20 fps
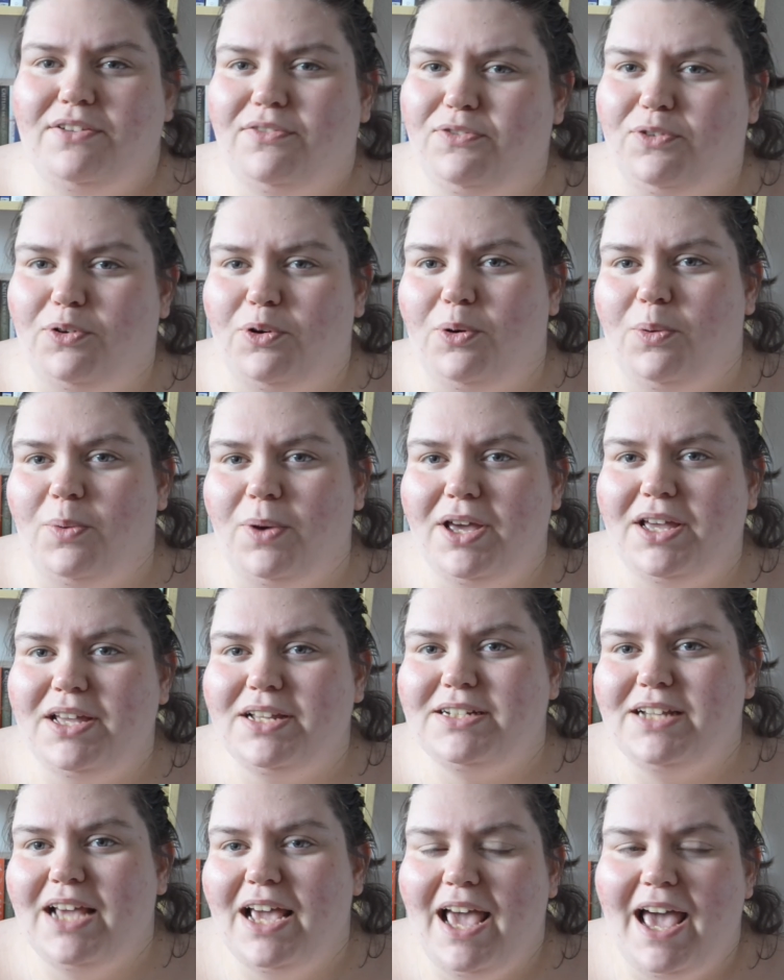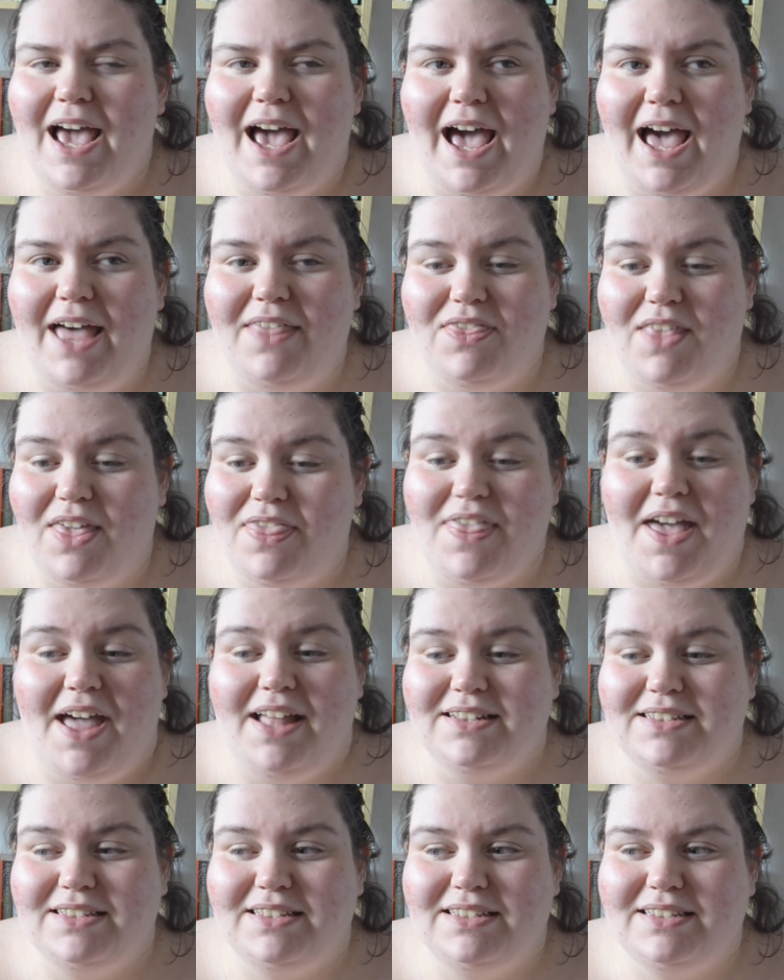forward, and
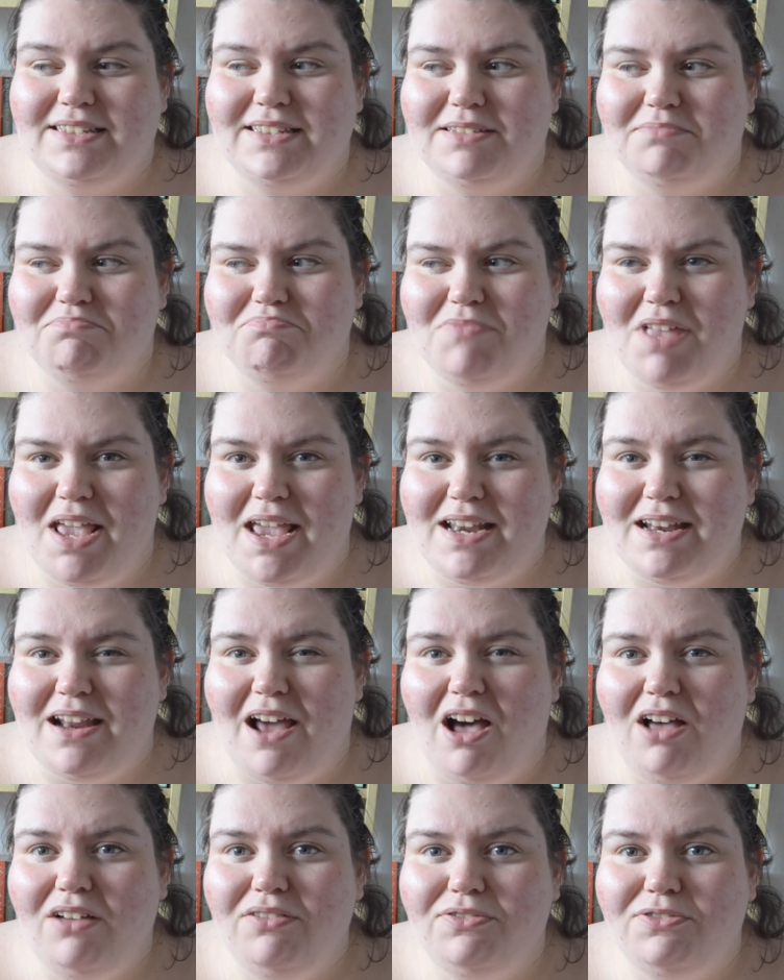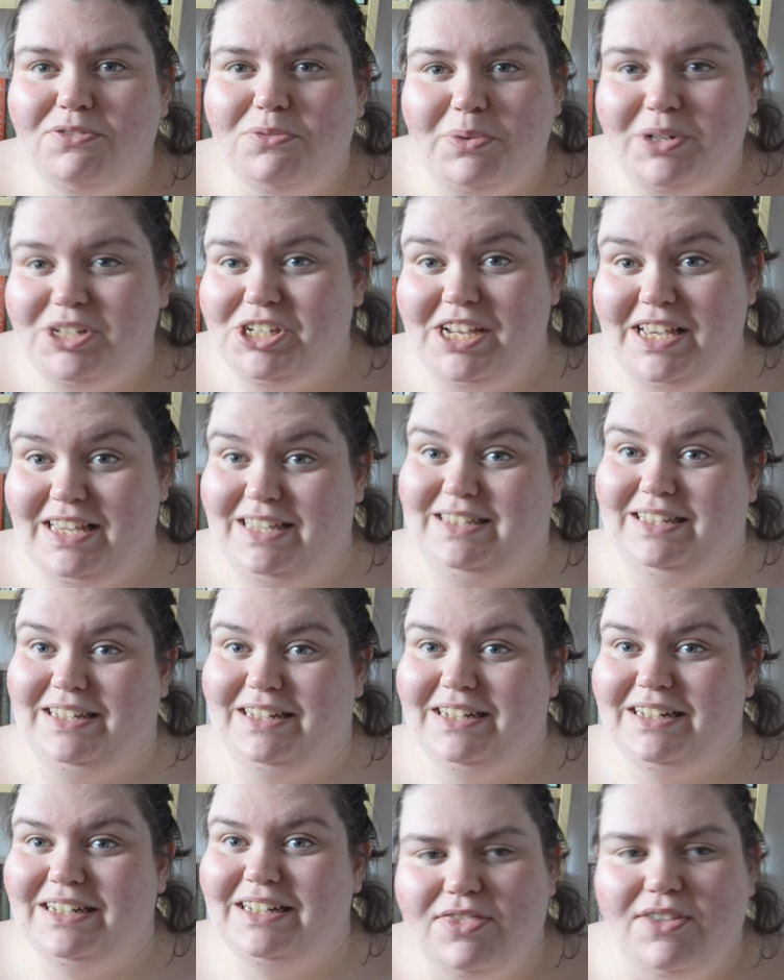that's enough, which it
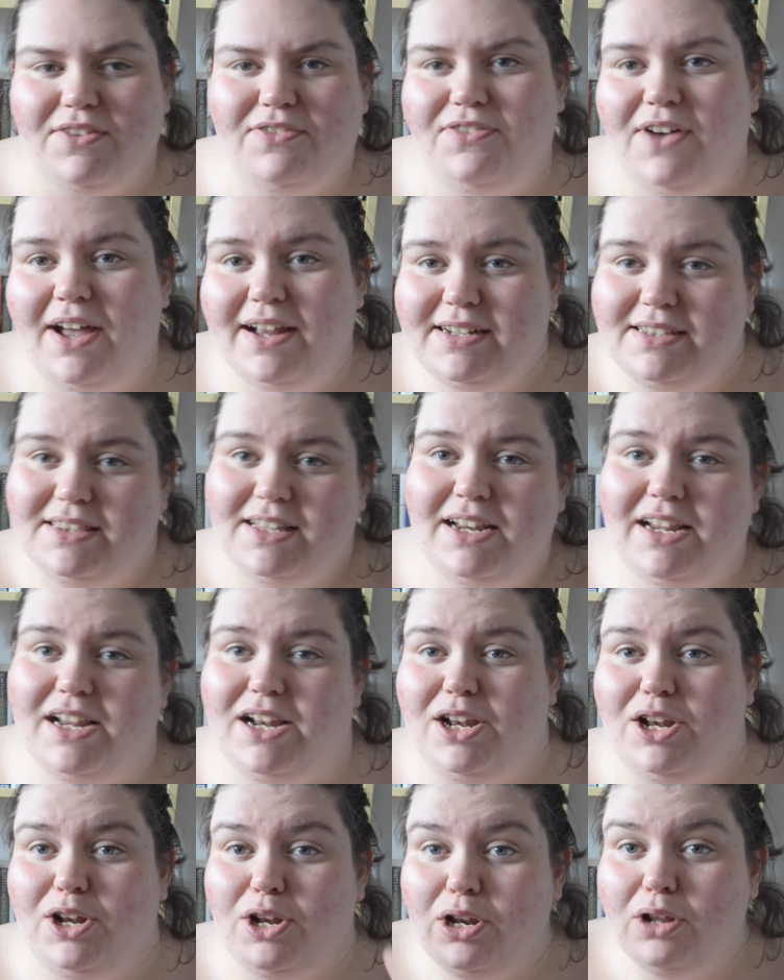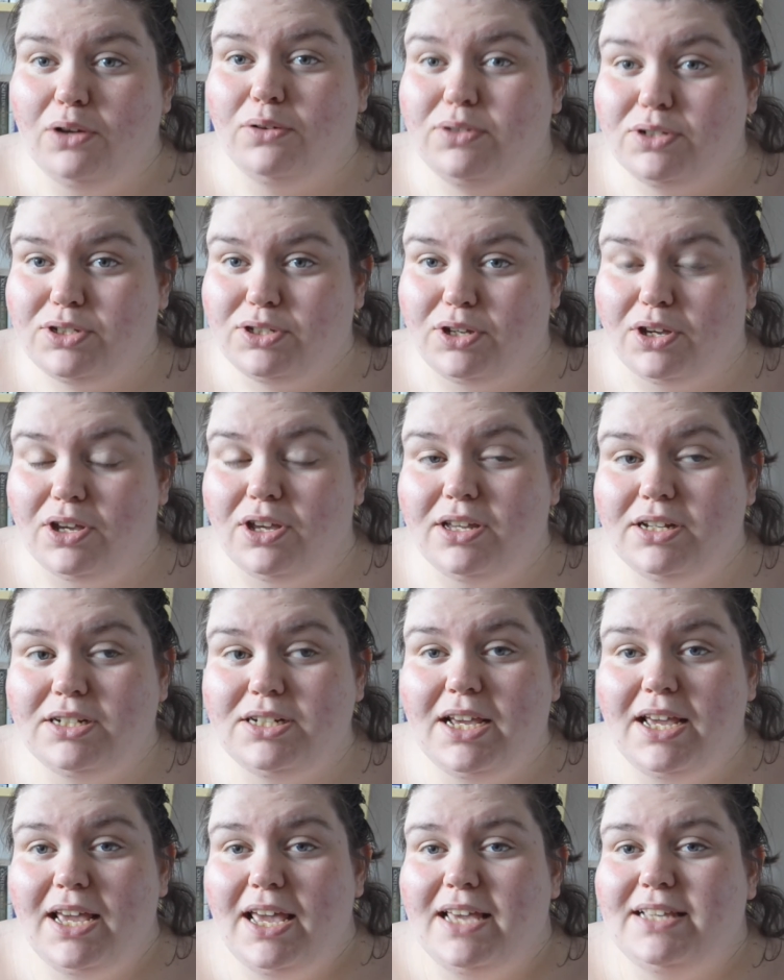isn't. The fact that it looks good
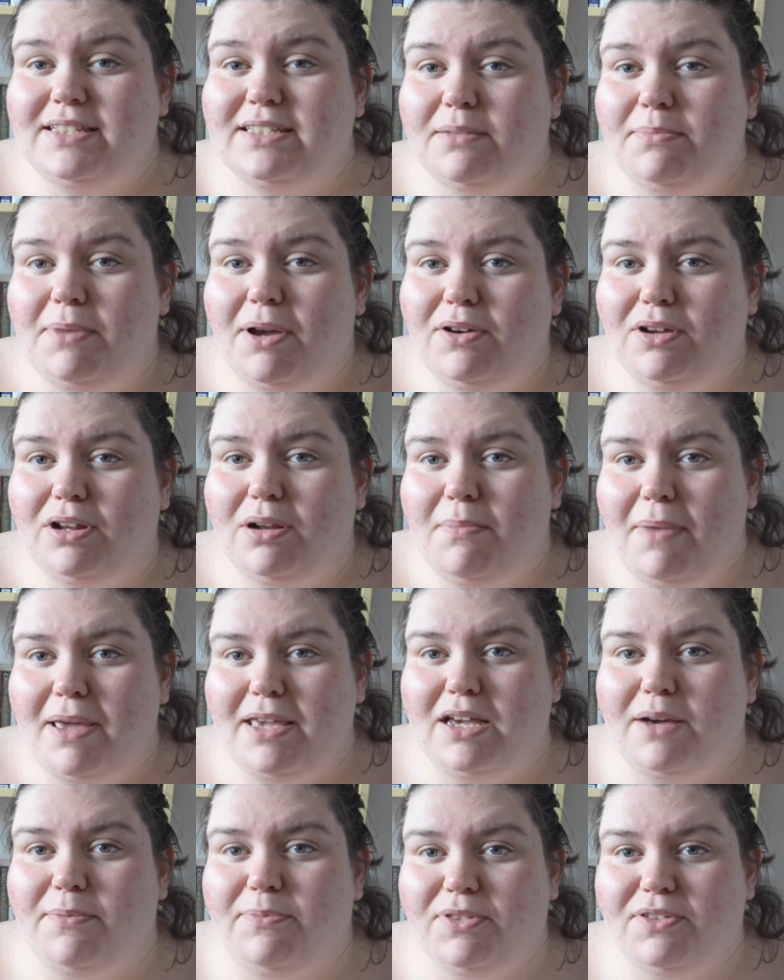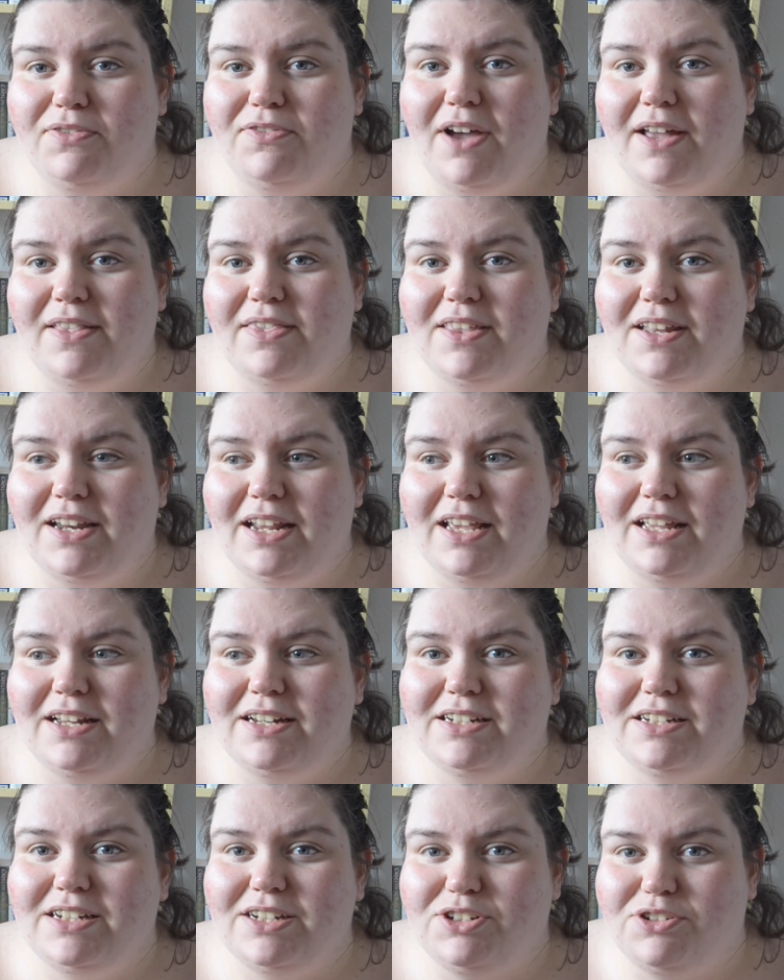is somehow going to make up for the fact that
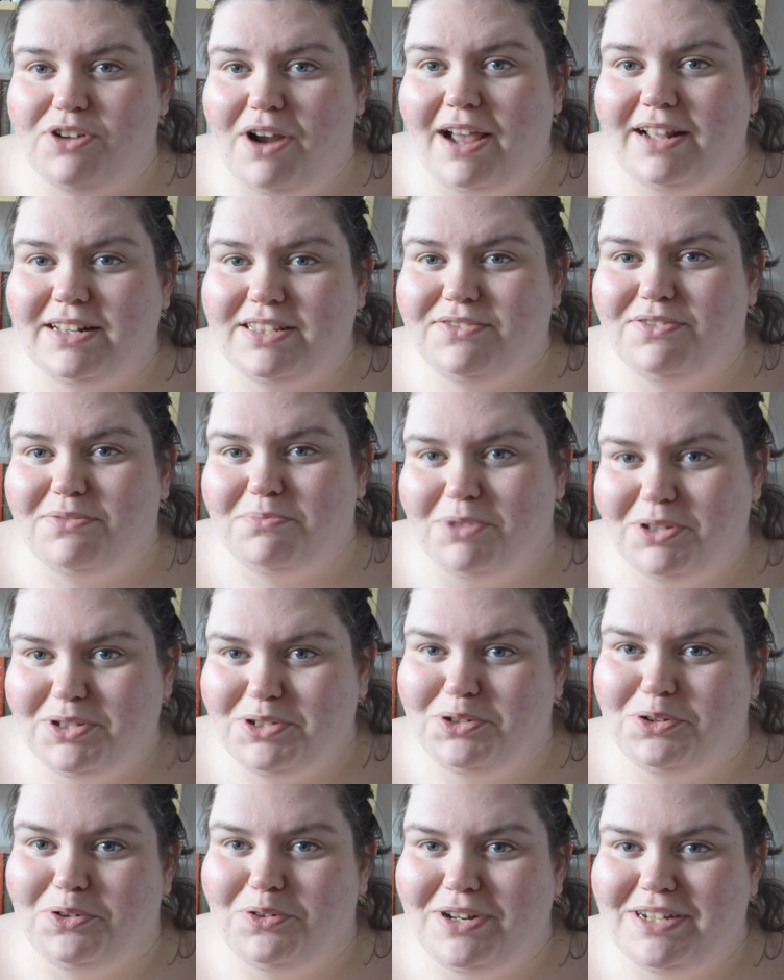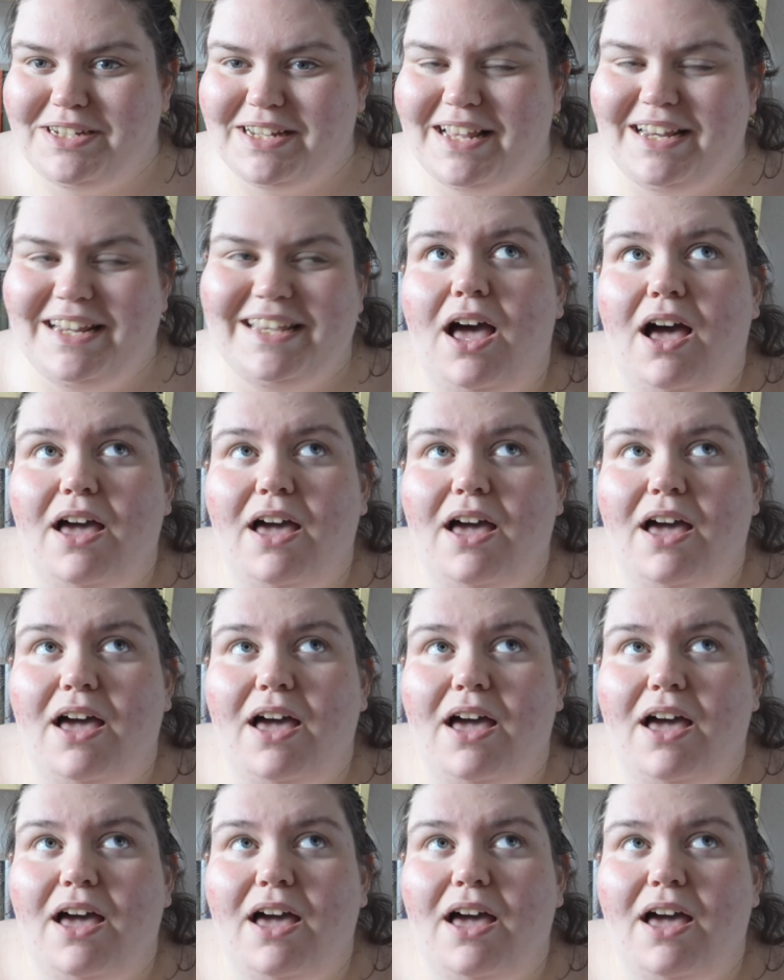it detracts from the storytelling.